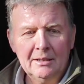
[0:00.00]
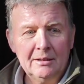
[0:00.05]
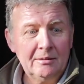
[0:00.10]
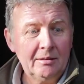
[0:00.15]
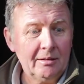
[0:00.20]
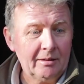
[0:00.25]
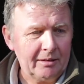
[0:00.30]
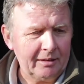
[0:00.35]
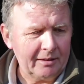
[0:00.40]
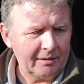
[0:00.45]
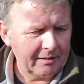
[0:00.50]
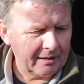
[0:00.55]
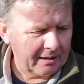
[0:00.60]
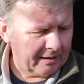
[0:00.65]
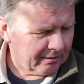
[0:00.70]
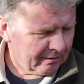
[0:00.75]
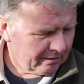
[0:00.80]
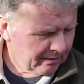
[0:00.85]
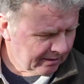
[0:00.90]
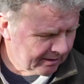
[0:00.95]
Right, I need to
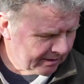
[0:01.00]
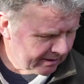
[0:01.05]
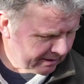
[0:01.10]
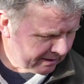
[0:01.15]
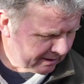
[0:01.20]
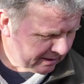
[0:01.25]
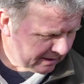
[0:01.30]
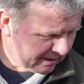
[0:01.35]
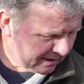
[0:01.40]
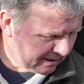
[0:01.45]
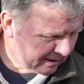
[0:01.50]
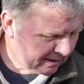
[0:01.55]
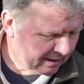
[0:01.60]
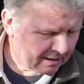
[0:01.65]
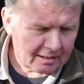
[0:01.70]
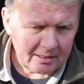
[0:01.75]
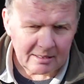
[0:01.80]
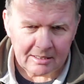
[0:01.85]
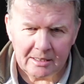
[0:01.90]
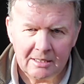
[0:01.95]
get on and
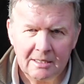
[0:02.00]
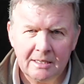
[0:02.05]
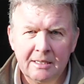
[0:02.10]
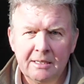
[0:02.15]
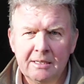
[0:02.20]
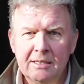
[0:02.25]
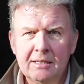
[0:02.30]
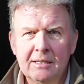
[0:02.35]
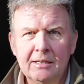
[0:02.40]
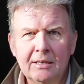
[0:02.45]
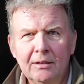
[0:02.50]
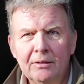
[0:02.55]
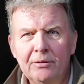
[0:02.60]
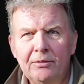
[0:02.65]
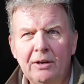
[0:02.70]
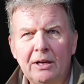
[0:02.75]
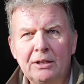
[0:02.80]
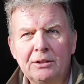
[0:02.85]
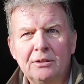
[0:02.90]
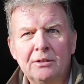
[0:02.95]

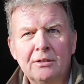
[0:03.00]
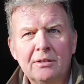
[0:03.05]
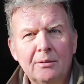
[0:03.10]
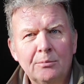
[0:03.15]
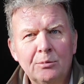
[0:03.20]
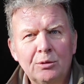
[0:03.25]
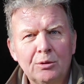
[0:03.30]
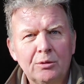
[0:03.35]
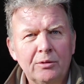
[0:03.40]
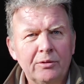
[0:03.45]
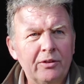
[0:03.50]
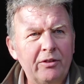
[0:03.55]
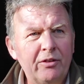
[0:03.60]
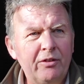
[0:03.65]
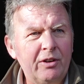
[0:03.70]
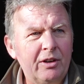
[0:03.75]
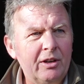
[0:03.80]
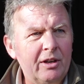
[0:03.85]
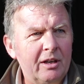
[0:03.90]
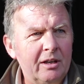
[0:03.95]
fashion some sort of a
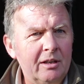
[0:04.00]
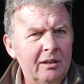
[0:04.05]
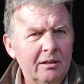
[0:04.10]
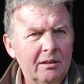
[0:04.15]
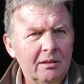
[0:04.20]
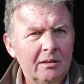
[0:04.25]
fire.